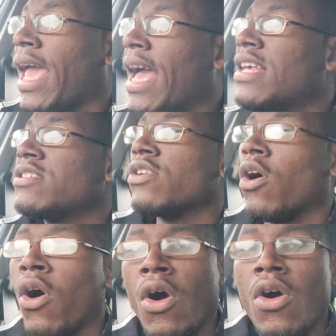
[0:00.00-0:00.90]
Cast
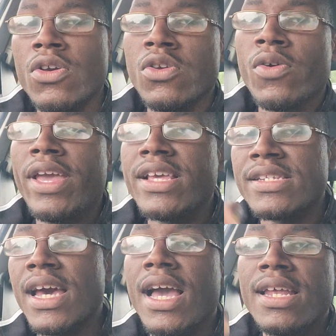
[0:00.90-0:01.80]
all your
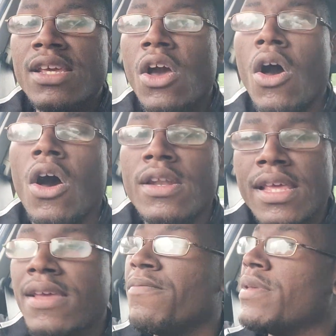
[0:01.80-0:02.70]
anxiety on
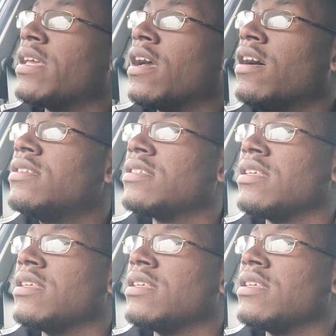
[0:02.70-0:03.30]
him because